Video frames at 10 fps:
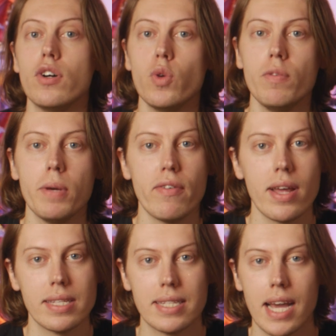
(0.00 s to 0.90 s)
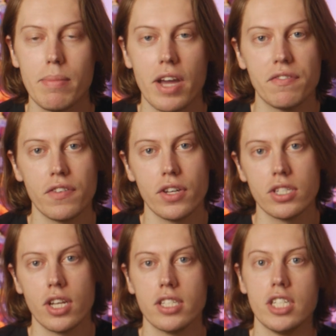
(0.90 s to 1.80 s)
would have been around the time I first
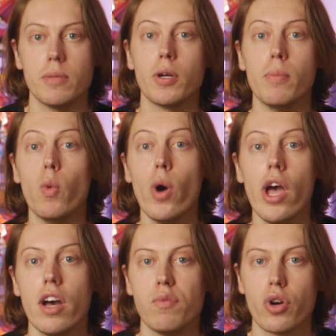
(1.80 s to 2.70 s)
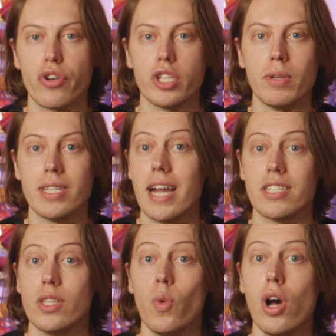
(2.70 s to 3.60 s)
started to become aware of what Christmas
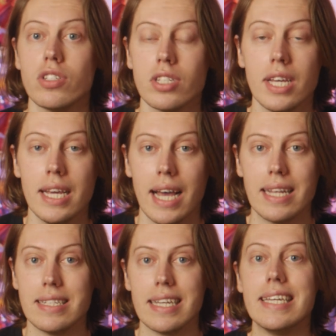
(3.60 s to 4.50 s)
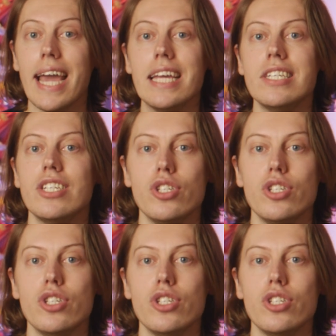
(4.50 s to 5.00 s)
actually was, and engaged in